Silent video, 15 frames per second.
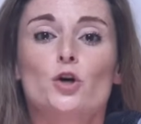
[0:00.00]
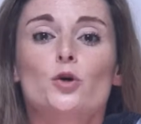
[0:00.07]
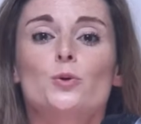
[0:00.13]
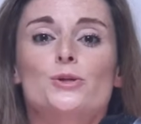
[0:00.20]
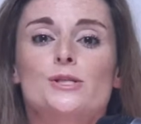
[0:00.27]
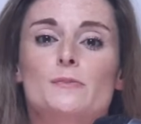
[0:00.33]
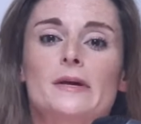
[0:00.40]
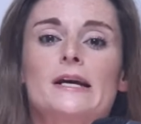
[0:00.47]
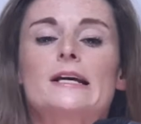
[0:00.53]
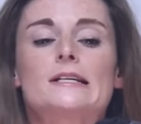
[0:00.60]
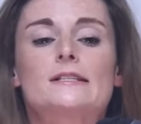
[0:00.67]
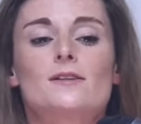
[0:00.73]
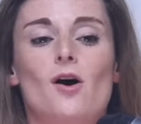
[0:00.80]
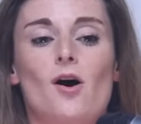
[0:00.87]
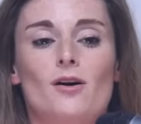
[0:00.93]
Who
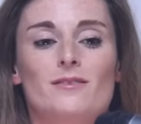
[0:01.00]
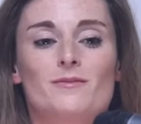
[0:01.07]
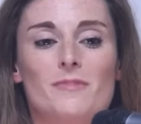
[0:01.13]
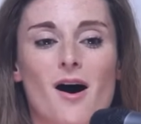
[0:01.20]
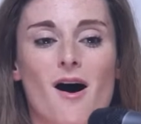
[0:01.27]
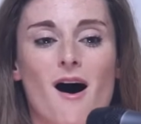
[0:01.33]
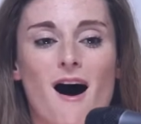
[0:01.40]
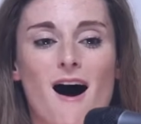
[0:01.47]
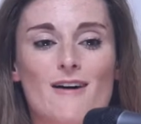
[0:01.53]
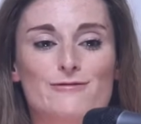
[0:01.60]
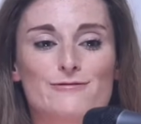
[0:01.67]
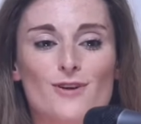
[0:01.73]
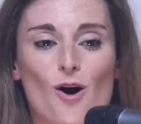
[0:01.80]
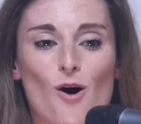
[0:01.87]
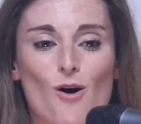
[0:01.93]
speaks on
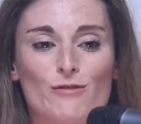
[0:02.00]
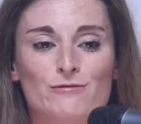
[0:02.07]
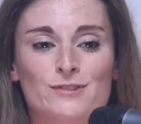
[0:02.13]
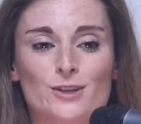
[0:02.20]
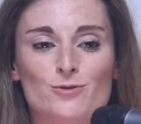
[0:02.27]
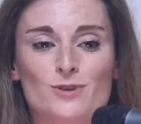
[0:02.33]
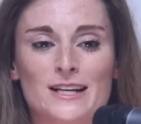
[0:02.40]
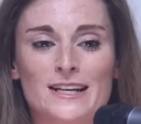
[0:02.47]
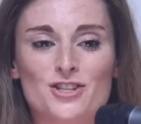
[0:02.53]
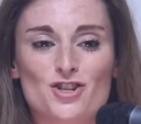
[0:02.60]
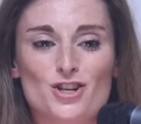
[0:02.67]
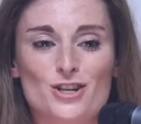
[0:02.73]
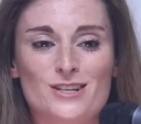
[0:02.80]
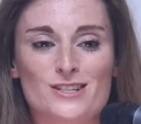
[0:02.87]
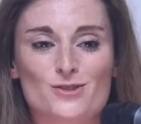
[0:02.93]
behalf of a
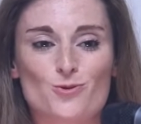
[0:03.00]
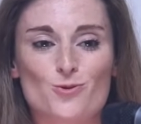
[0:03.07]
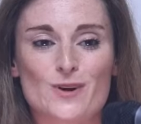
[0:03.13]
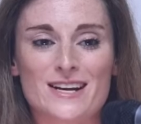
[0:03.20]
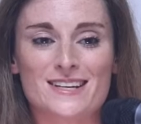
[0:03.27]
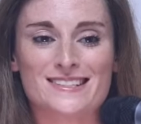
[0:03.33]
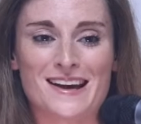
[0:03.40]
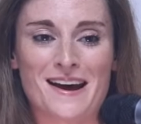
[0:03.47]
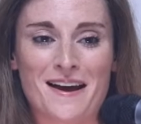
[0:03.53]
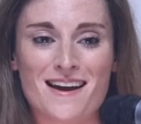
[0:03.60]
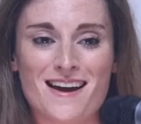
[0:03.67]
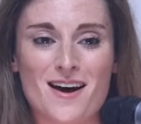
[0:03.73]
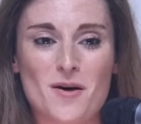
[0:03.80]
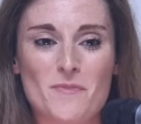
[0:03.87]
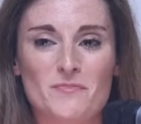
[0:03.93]
religion is always
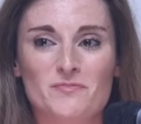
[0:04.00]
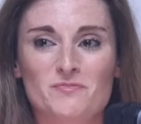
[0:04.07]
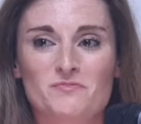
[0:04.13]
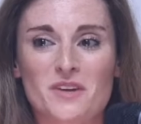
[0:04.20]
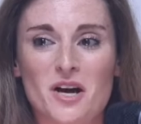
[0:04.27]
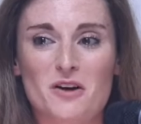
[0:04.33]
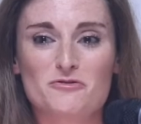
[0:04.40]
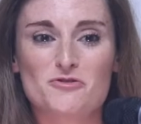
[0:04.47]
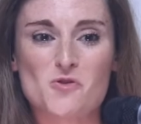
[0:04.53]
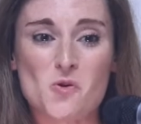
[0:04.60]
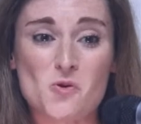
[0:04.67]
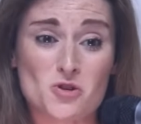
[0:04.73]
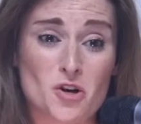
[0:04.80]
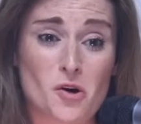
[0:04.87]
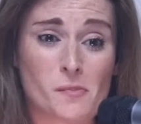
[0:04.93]
a
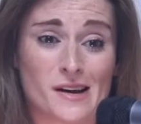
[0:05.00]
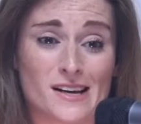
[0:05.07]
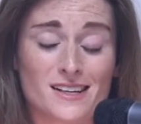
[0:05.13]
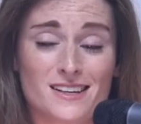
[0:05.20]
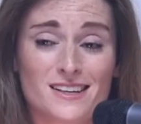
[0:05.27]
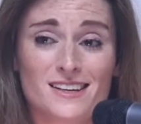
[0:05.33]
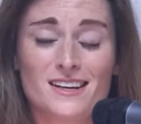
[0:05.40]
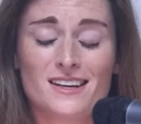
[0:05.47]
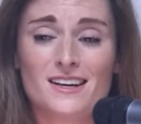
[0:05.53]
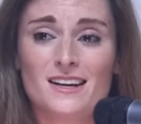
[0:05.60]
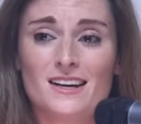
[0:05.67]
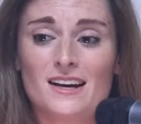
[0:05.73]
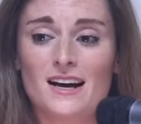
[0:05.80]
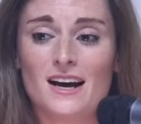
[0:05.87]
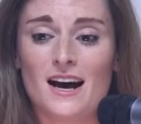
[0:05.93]
fraught topic,
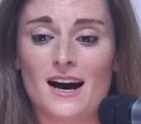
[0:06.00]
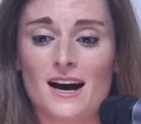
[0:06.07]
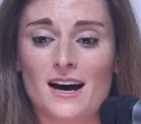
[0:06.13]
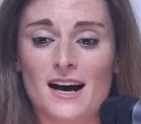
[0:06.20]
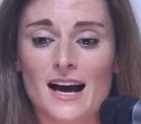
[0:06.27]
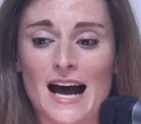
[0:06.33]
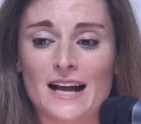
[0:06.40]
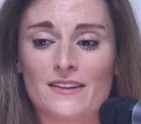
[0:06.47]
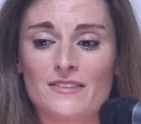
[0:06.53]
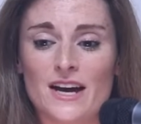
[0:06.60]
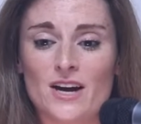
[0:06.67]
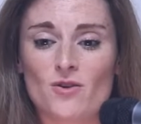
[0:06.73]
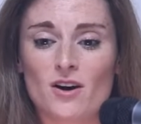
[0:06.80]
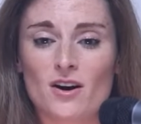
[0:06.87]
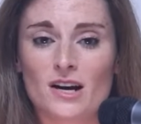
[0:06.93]
and
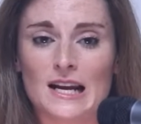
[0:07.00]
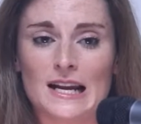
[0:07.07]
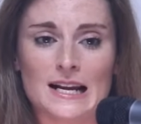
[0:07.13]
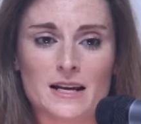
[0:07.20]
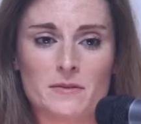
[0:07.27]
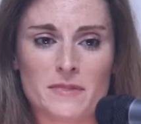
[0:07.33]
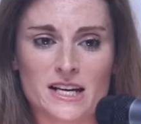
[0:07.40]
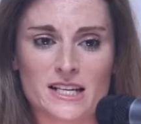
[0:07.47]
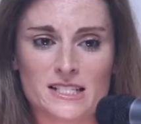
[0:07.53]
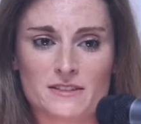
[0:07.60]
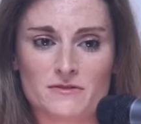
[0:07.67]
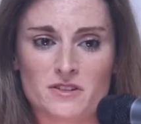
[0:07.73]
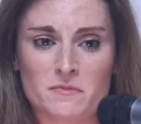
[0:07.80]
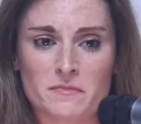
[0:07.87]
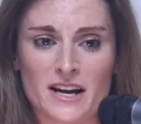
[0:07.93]
there are clearly many
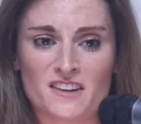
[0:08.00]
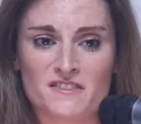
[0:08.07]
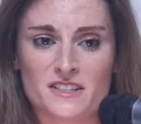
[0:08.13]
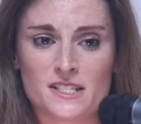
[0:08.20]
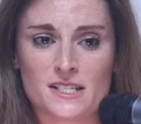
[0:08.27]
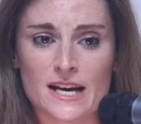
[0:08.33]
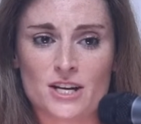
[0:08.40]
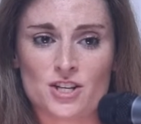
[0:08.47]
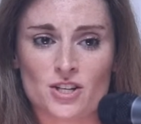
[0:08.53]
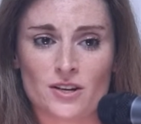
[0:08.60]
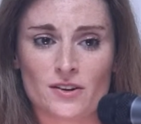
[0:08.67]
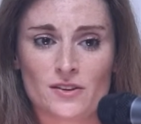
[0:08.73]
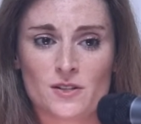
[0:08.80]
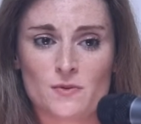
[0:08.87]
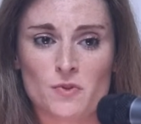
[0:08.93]
different
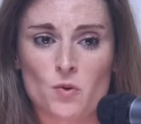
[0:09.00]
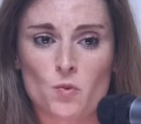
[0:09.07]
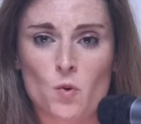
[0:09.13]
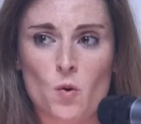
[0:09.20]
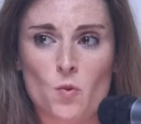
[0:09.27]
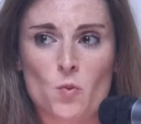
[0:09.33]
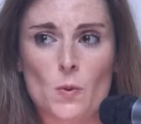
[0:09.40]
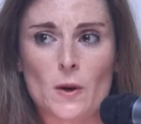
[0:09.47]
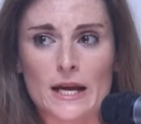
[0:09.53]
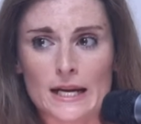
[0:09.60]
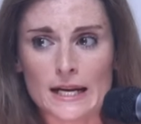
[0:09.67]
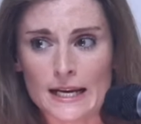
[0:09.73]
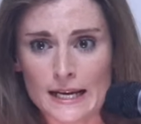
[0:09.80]
manifestations. But what we